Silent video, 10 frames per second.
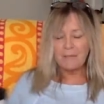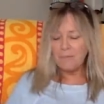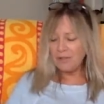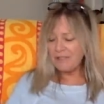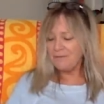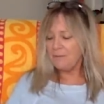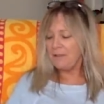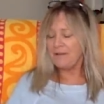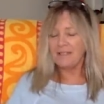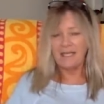Most of them,
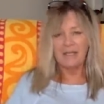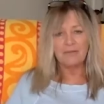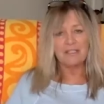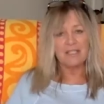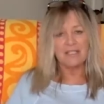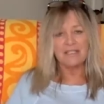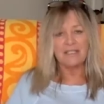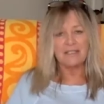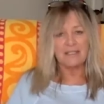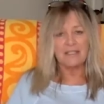in the end, when it's all said
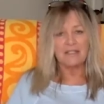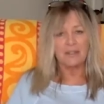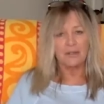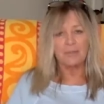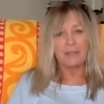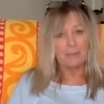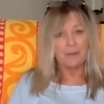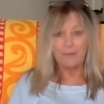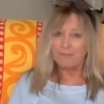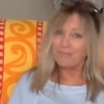and done, are good
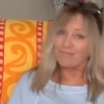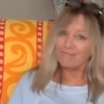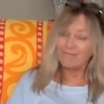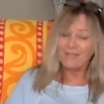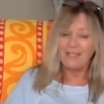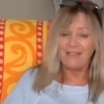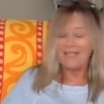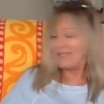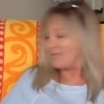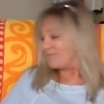people.
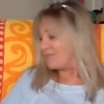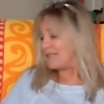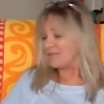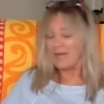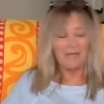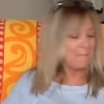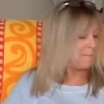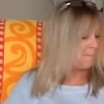That's that's right.